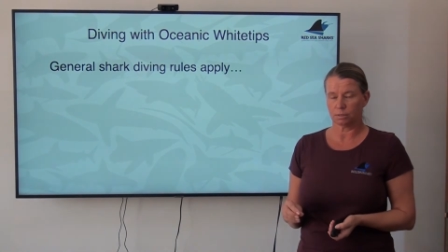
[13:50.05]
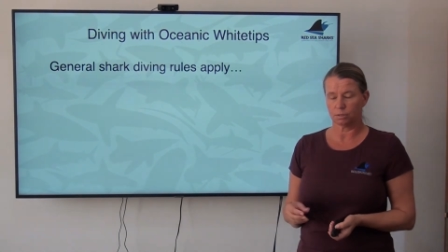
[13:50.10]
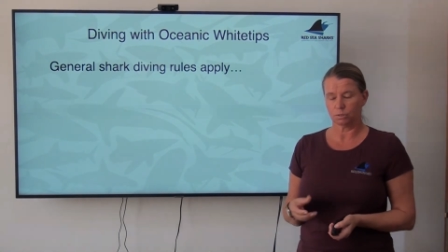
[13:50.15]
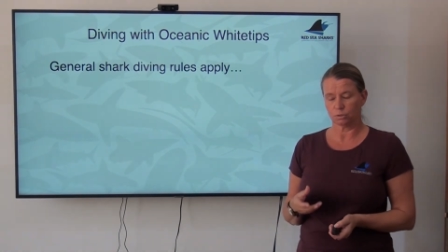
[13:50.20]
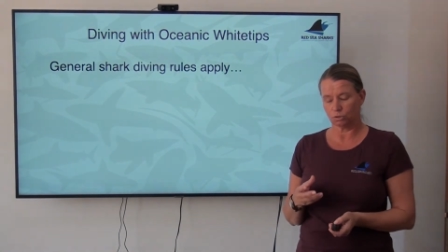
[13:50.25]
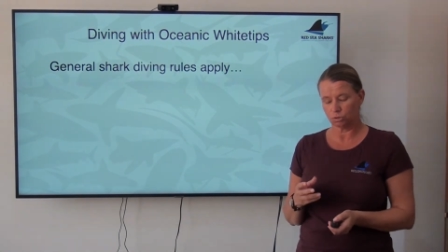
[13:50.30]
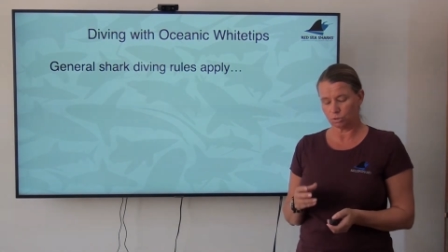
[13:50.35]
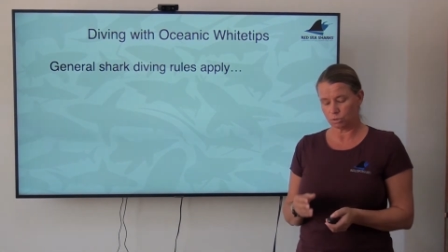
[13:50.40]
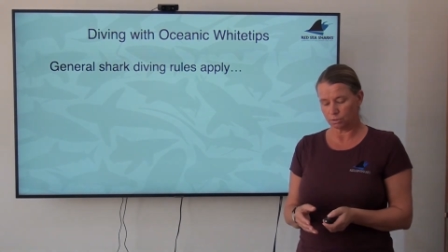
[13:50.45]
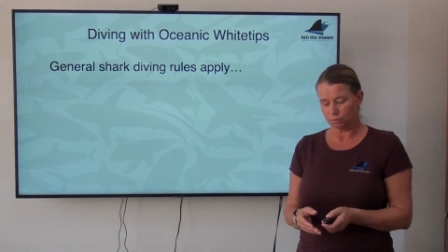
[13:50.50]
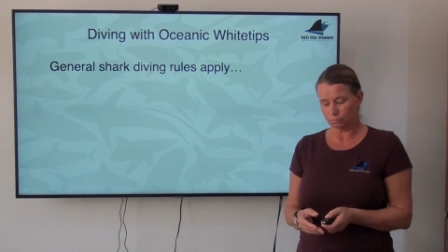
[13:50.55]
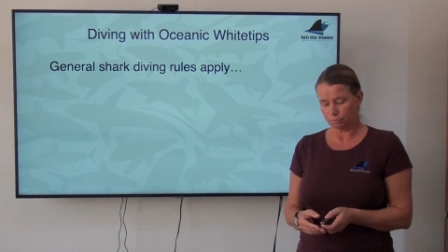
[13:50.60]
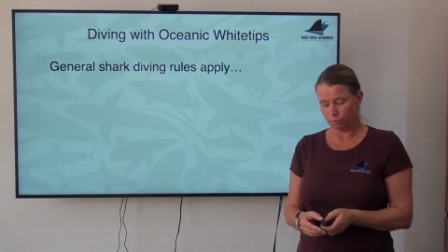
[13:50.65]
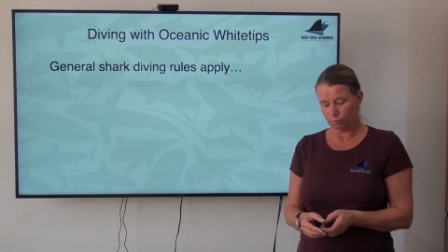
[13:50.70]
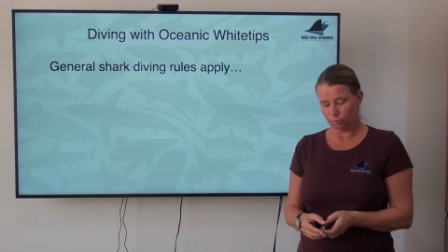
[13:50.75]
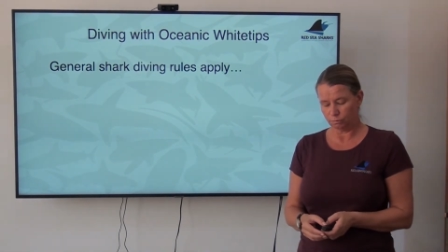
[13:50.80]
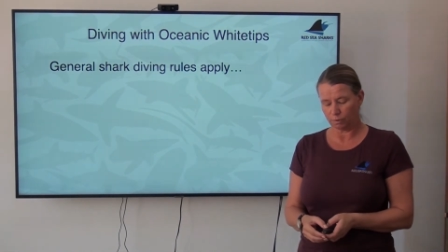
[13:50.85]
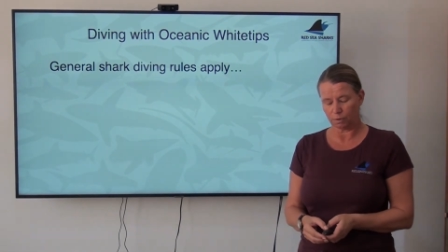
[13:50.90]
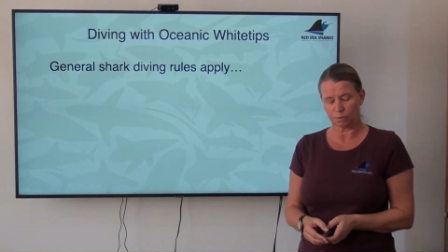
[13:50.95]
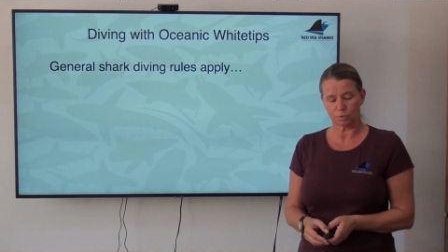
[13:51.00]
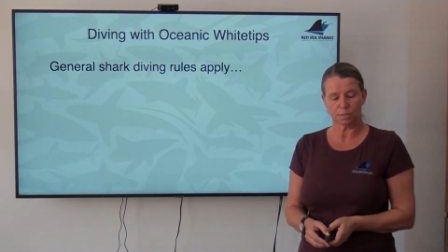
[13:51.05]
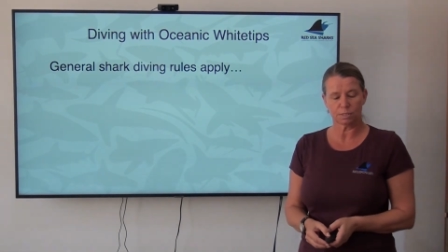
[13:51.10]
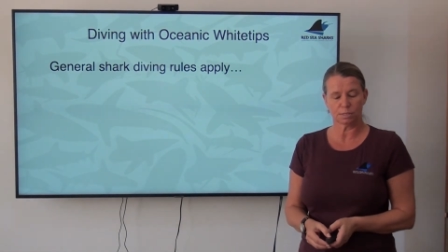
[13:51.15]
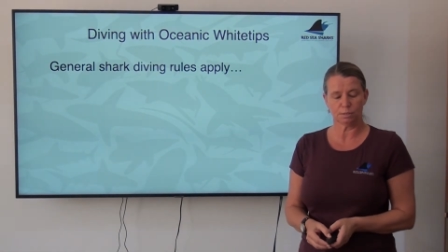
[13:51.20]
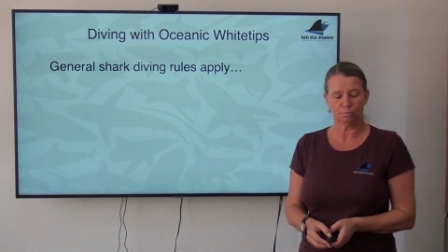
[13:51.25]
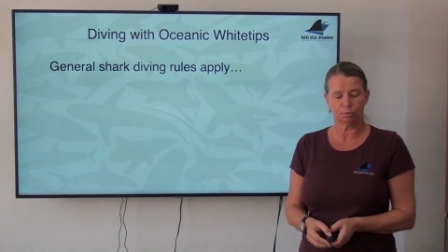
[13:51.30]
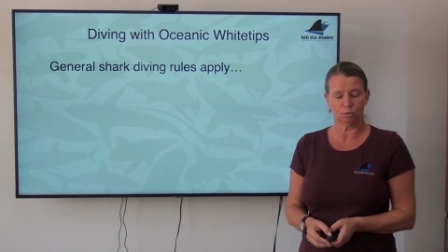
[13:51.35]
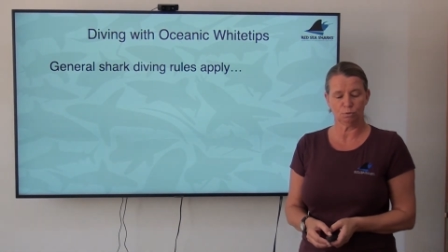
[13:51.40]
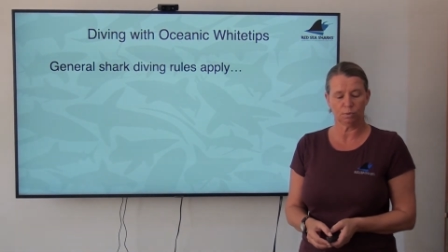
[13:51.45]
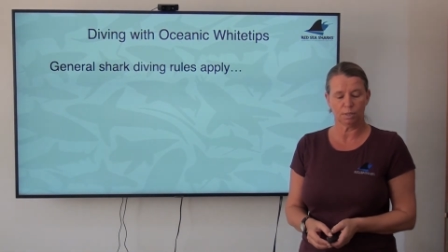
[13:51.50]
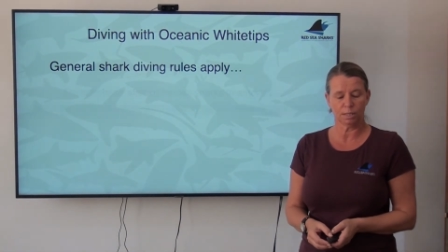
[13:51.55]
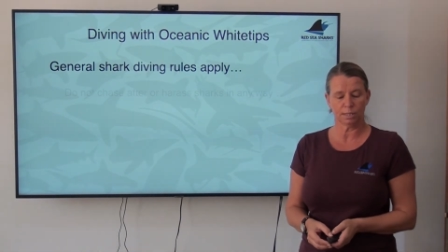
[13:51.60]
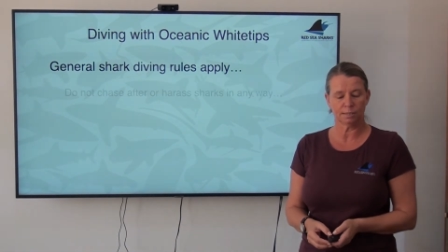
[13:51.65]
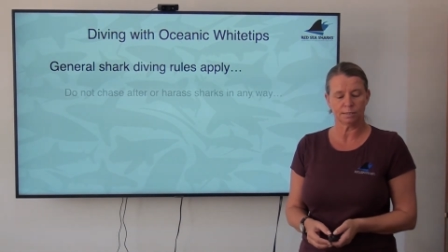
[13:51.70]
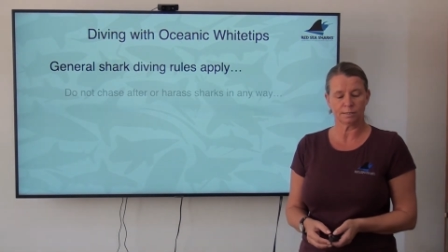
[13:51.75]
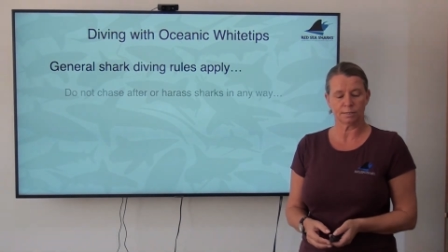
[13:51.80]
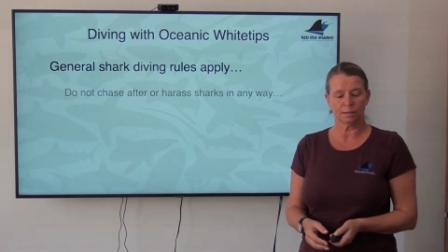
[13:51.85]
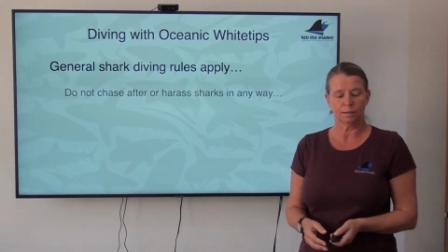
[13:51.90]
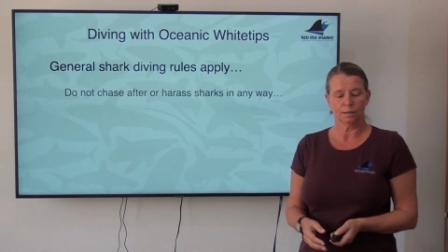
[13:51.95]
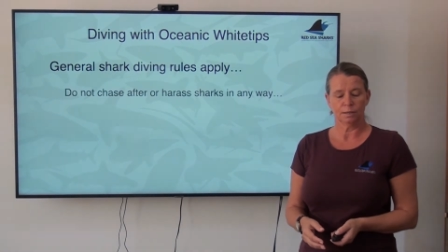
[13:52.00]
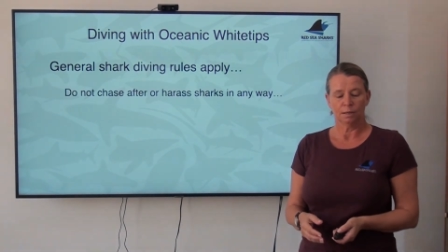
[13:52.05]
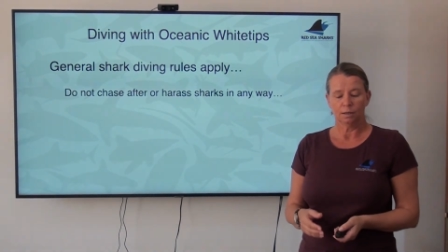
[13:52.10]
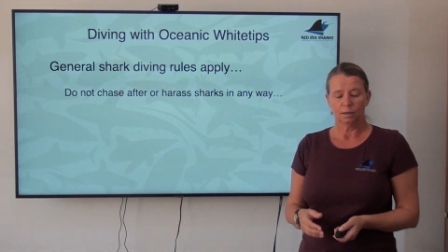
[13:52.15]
So just a few very simple ones.